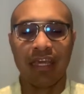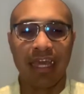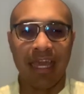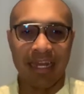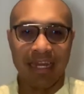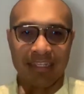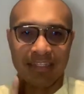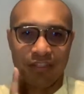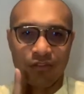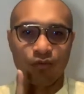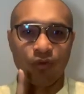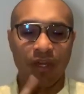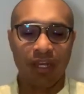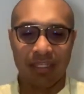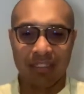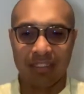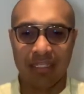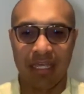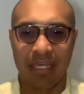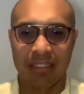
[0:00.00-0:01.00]
And this is what
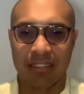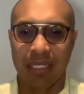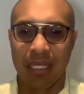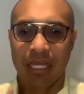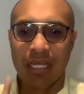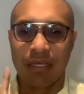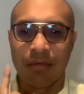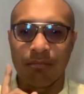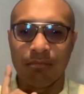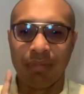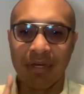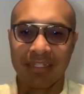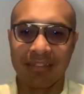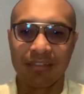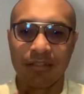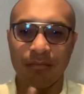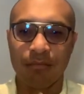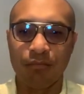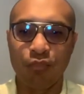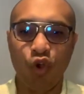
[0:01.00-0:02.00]
it says, but
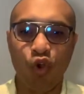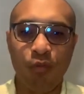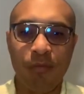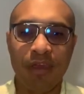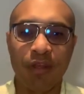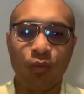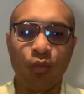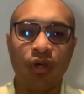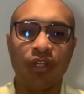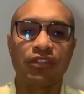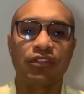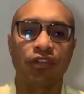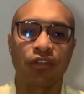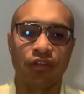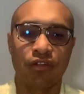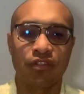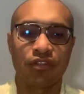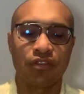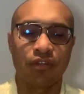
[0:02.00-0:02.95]
the moment one turns